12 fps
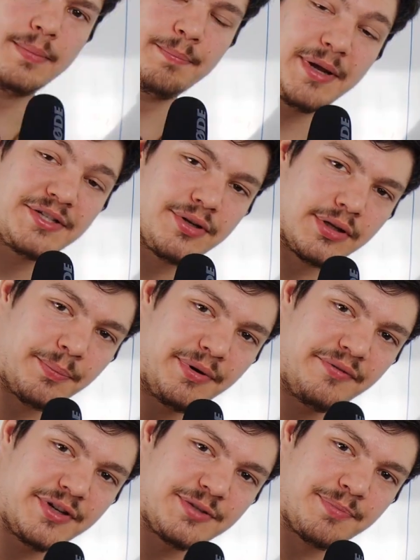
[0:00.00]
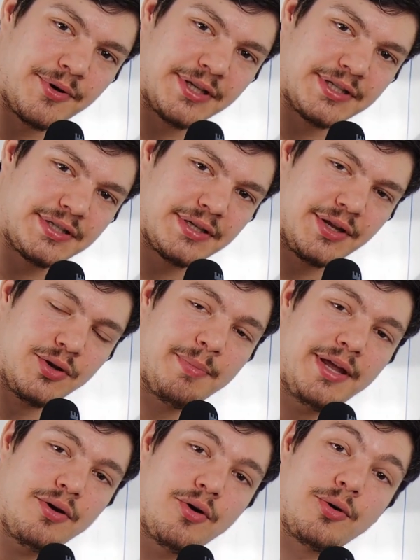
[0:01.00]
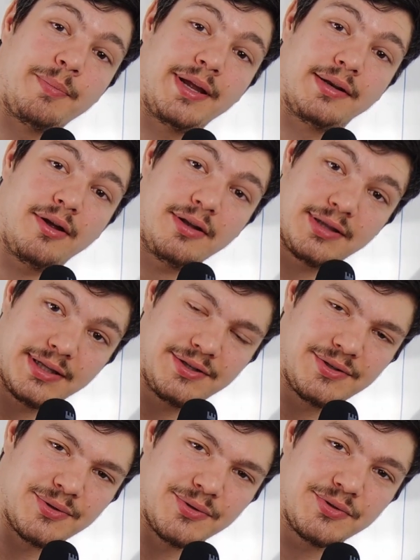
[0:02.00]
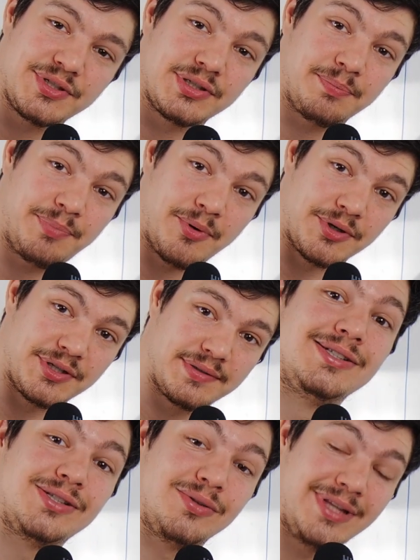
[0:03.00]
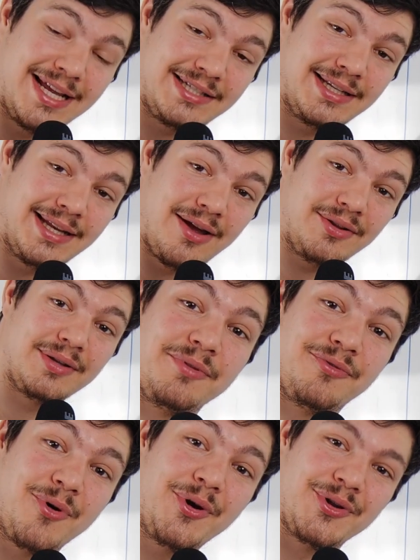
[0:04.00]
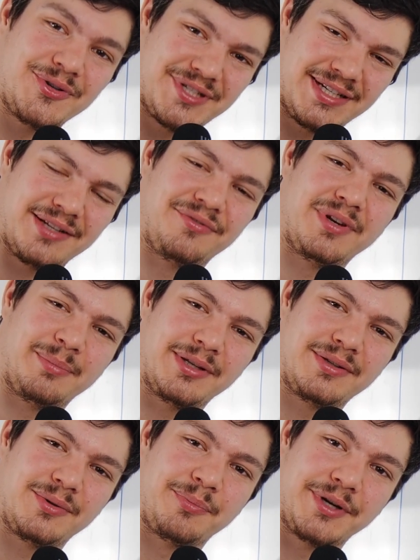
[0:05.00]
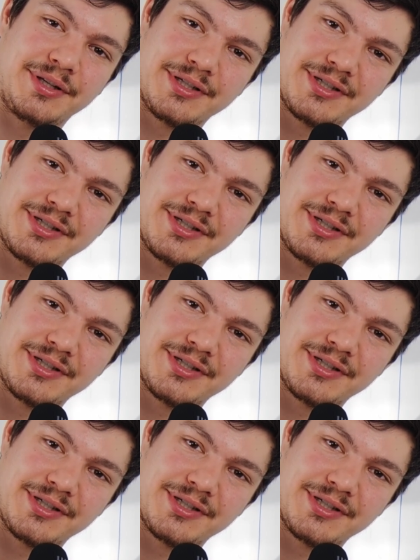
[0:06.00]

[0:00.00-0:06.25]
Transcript: Based on the previous points, you may or may not need to use supports, so test it out before using the filament to print the